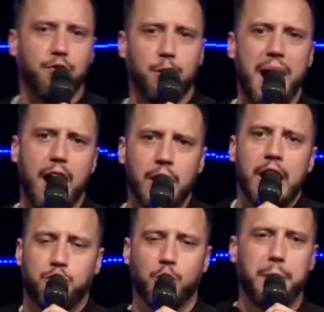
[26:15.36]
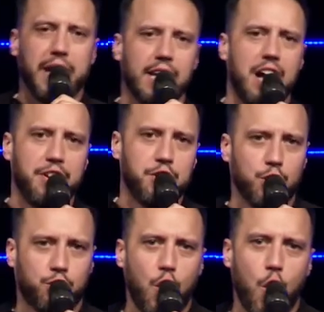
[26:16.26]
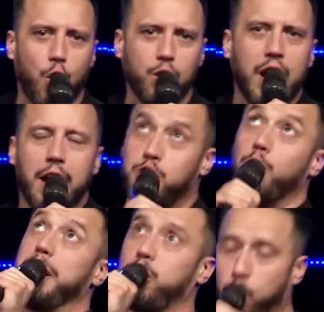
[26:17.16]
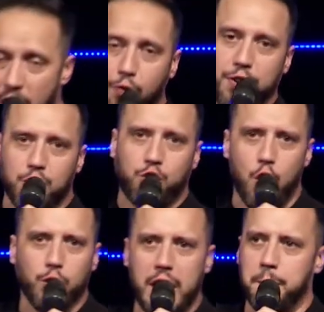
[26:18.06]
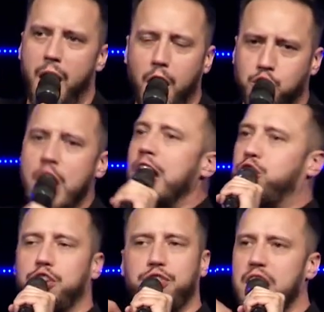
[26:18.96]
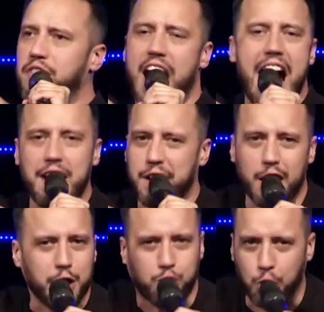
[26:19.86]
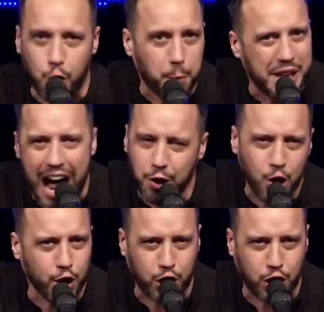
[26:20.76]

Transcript: of her mouth. She'll be 11 years old. She'll be 12 years old in March. She's never had another tube down her